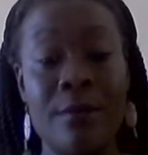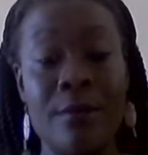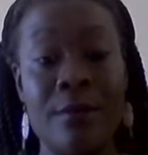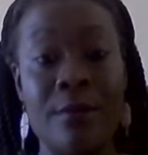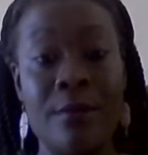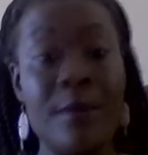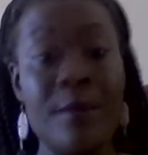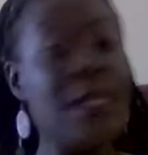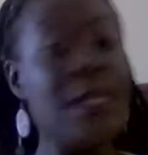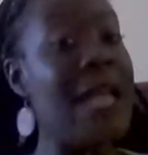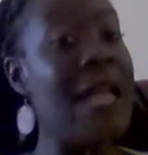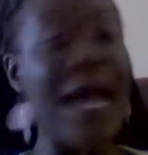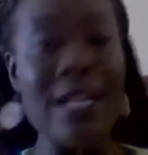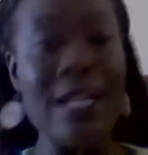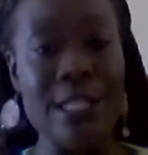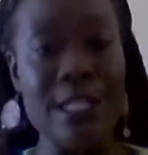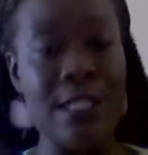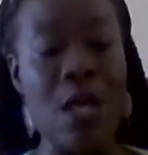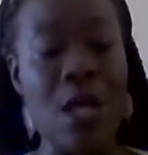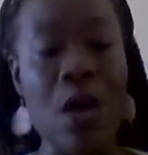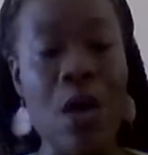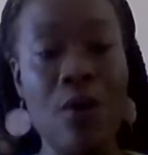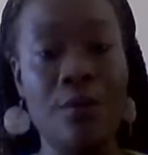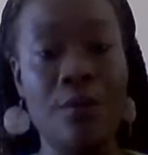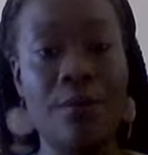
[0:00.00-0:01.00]
Not a
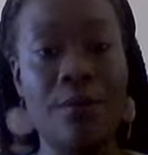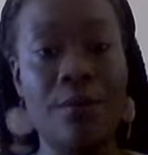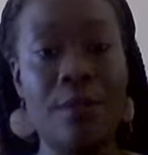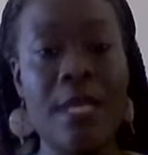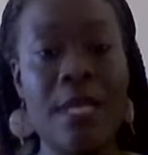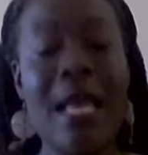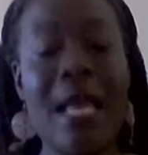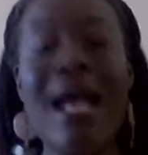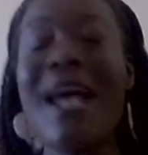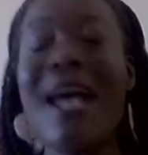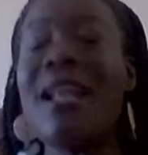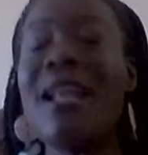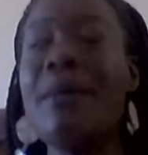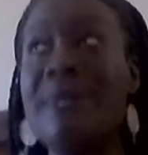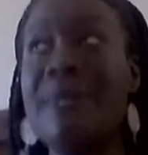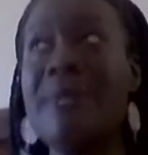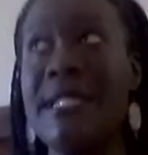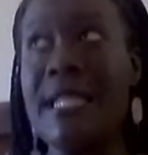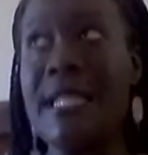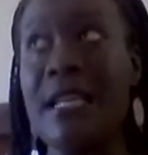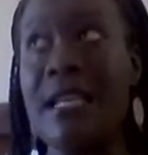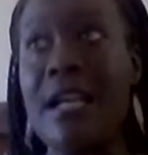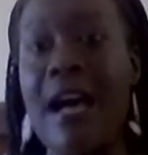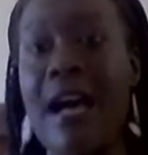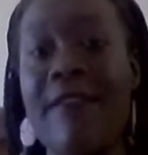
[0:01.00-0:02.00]
soul. And I'm
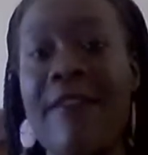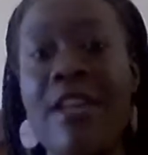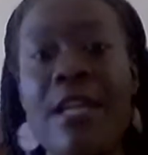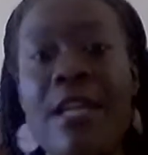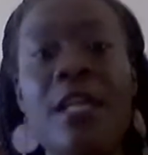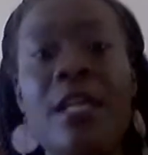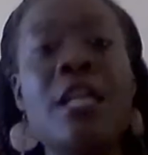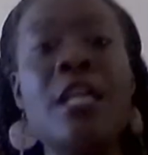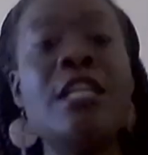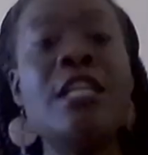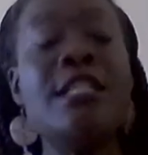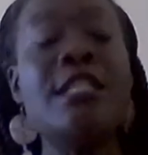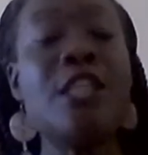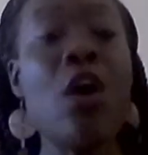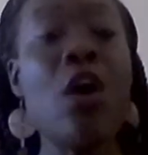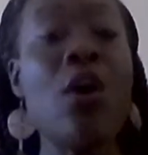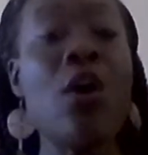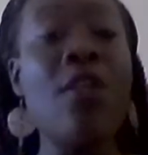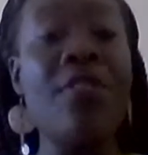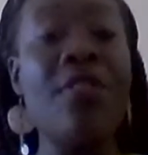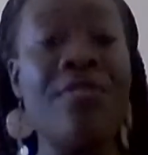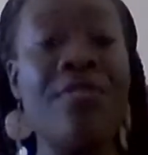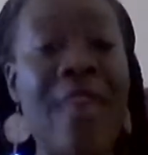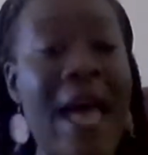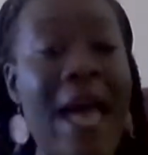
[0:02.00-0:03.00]
sick of it.
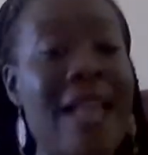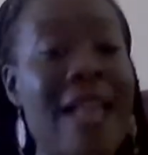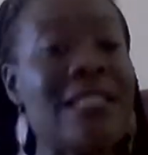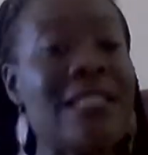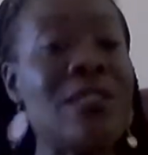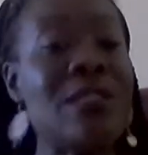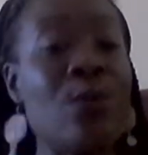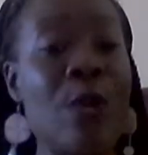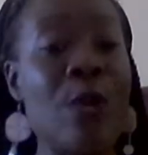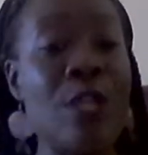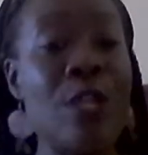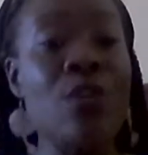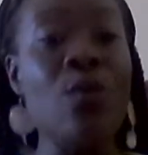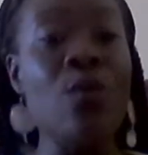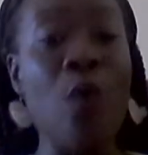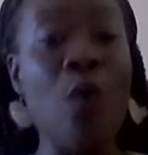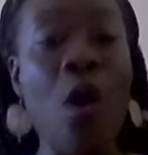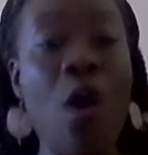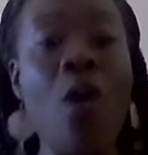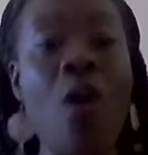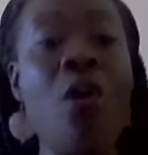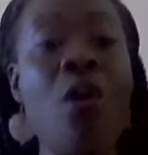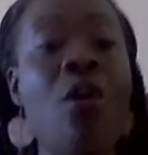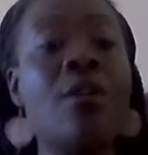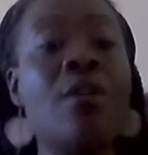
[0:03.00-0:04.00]
So that's what you
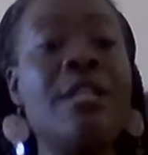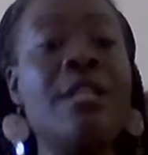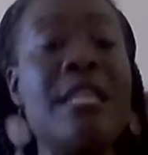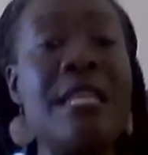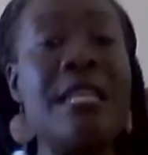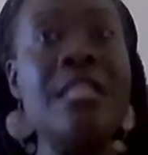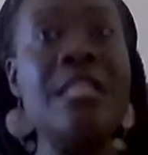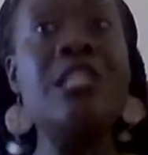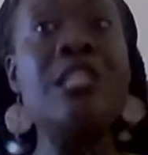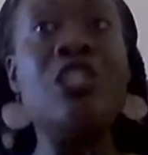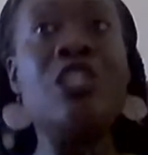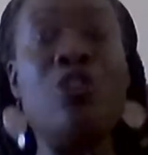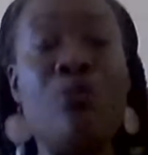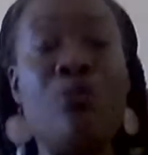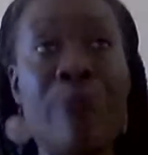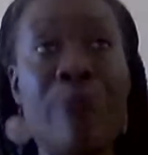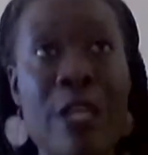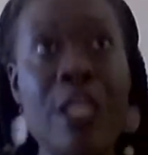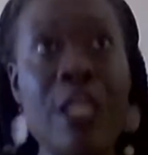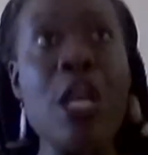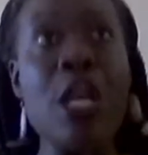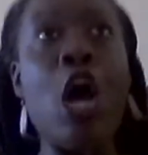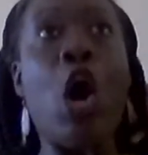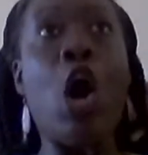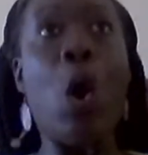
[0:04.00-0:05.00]
all need to
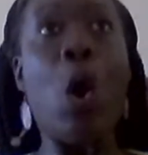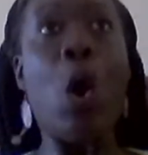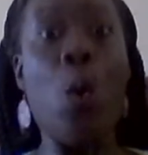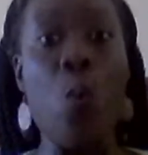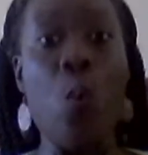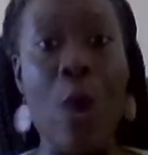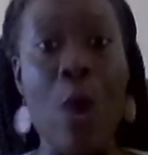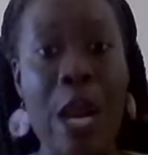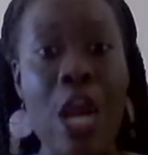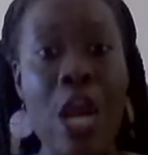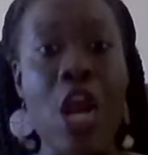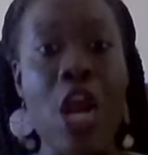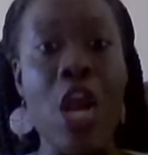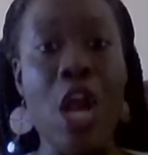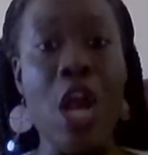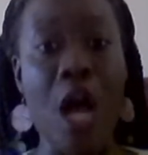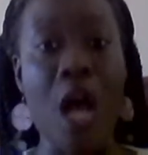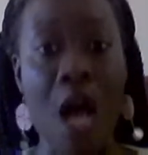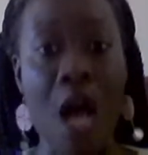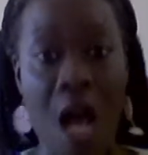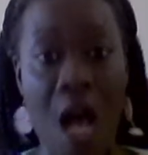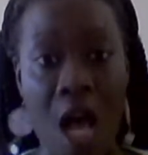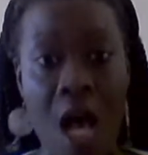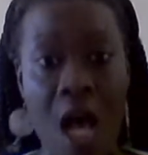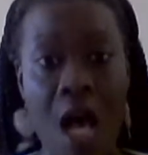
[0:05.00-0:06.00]
be aware
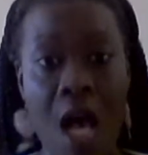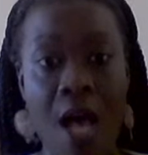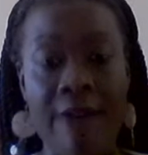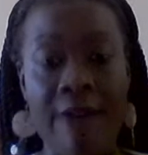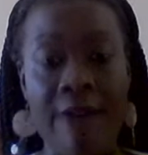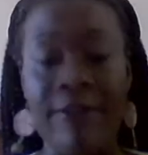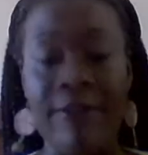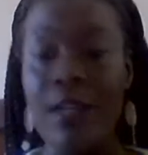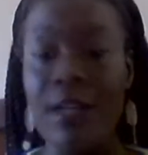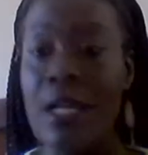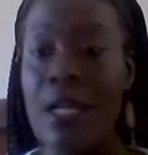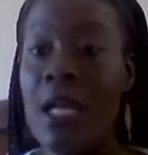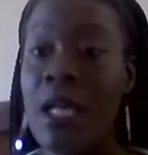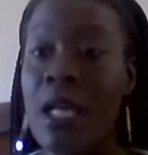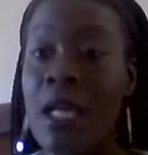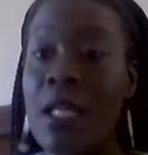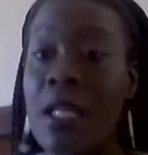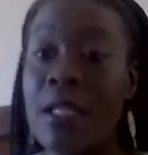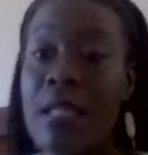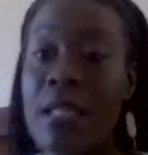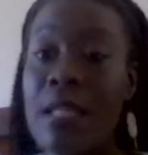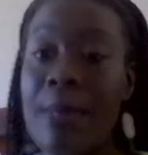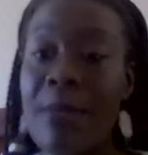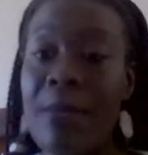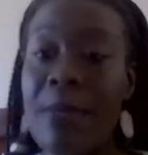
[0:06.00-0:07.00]
of.
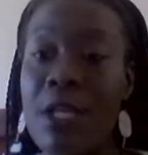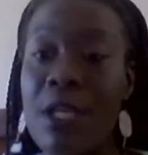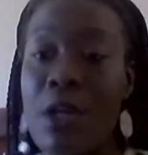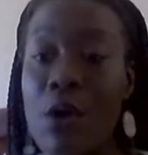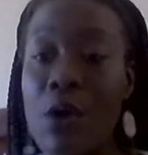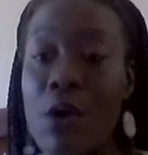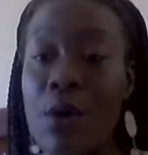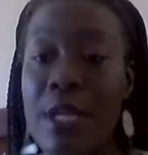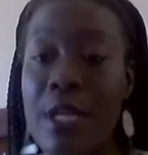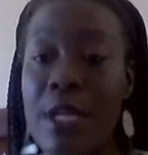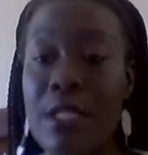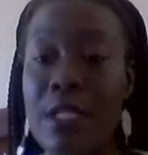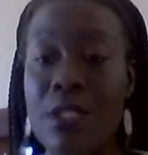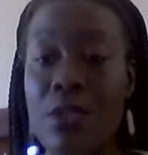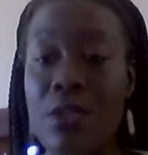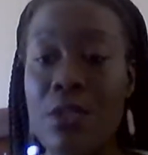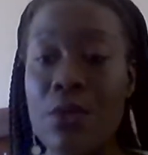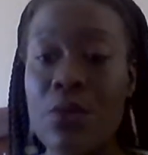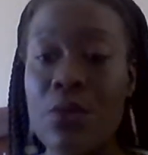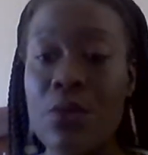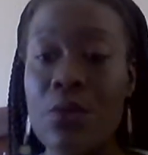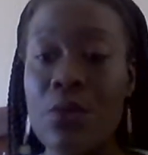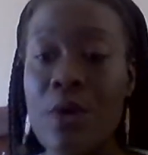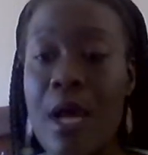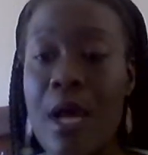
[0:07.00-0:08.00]
Let me go
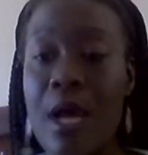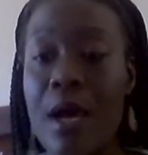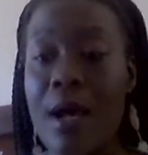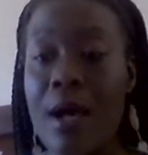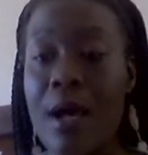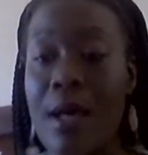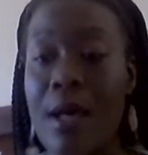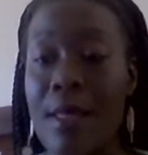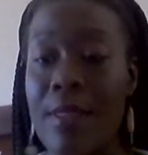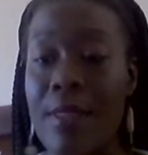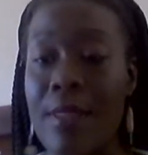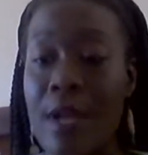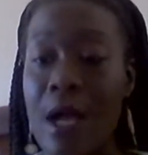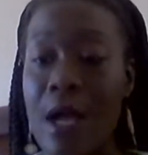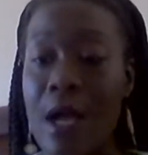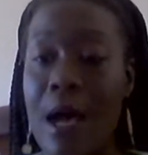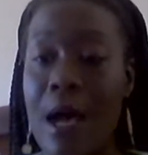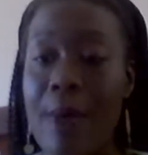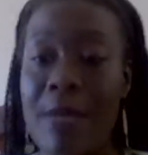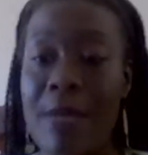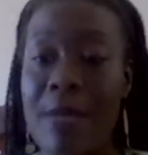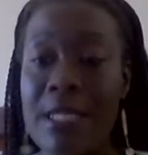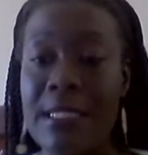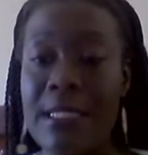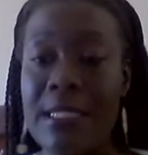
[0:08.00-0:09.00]
into the
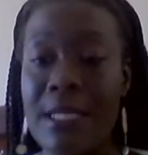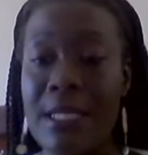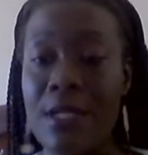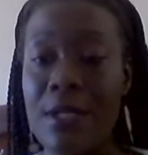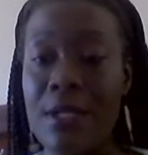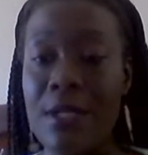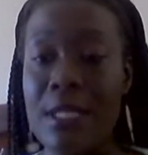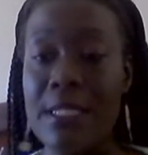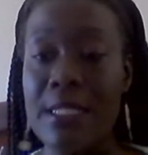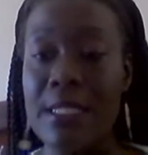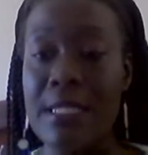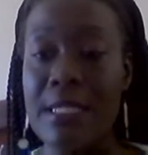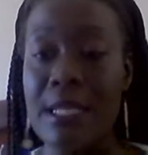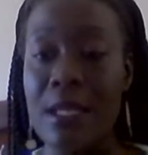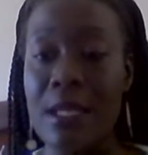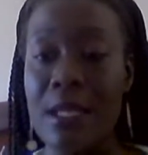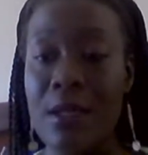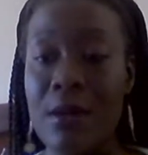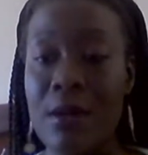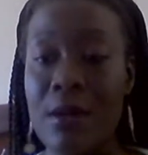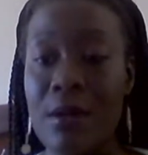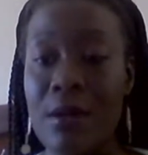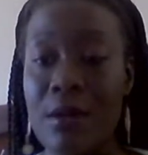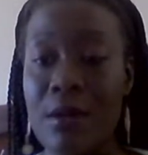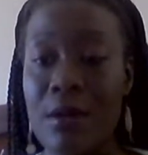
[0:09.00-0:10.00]
comments here and
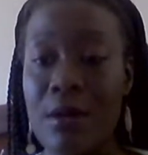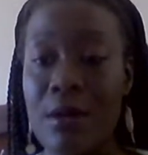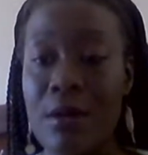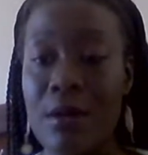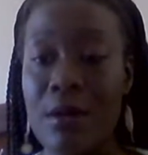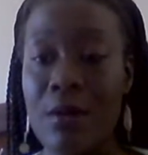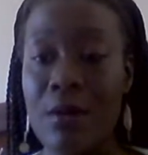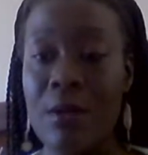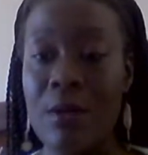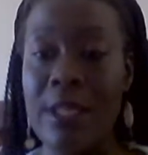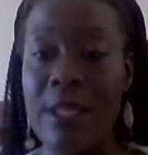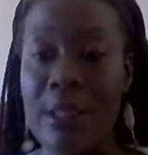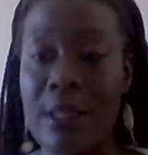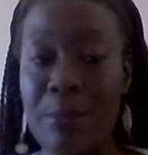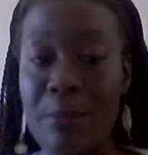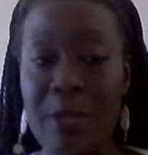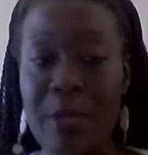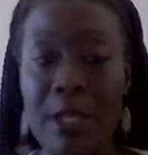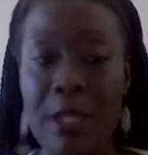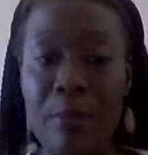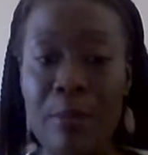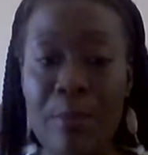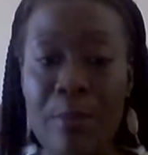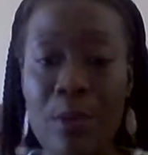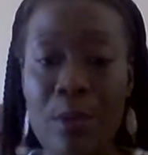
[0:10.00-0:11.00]
see what the
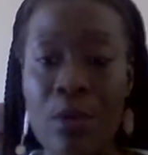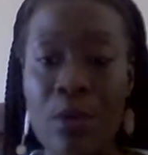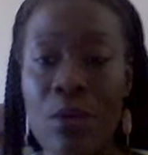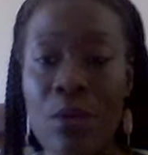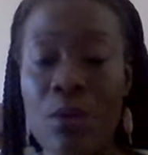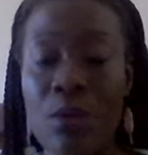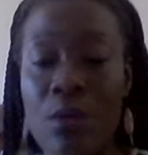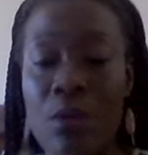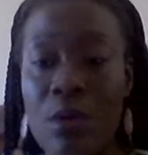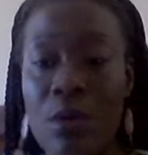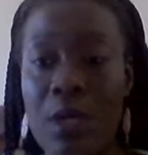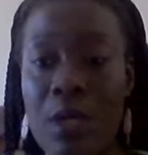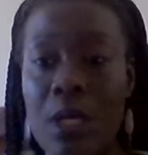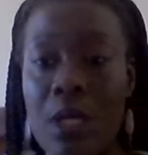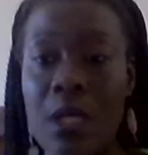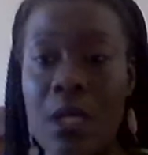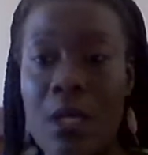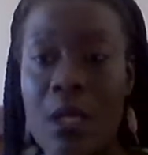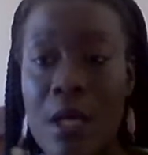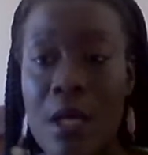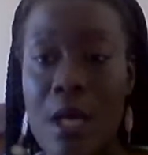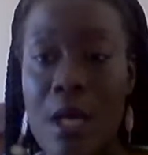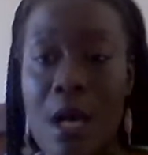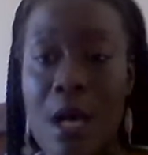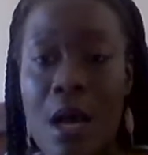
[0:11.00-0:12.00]
people
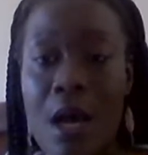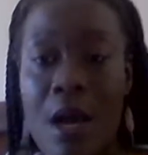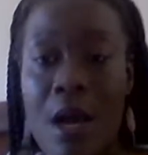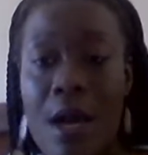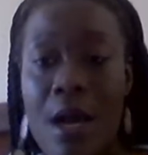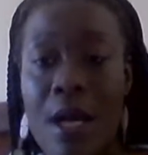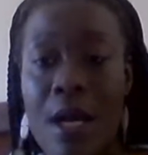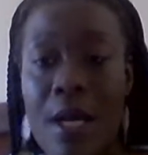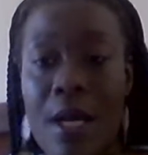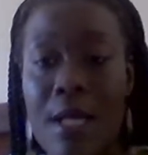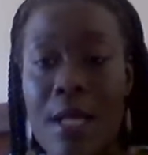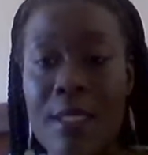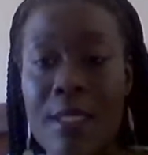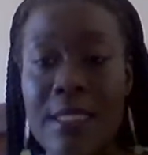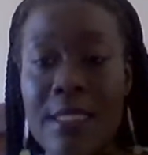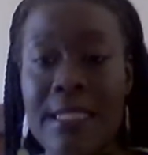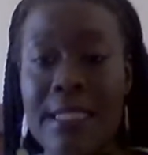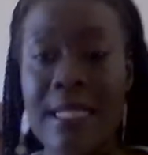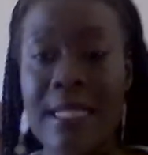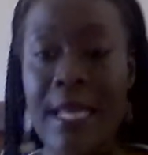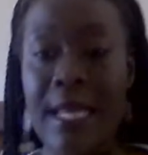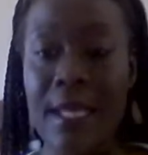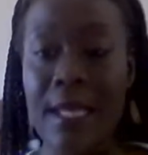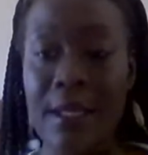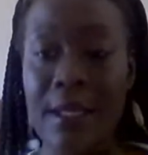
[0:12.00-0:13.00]
are
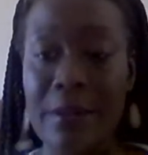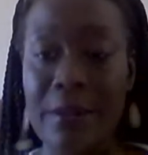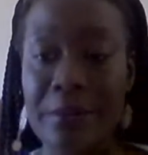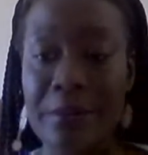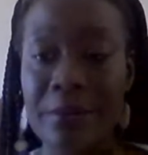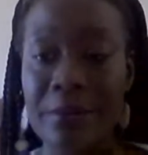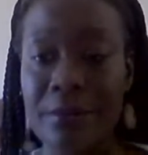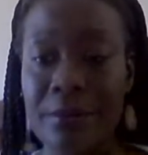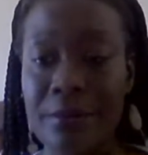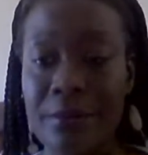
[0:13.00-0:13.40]
saying.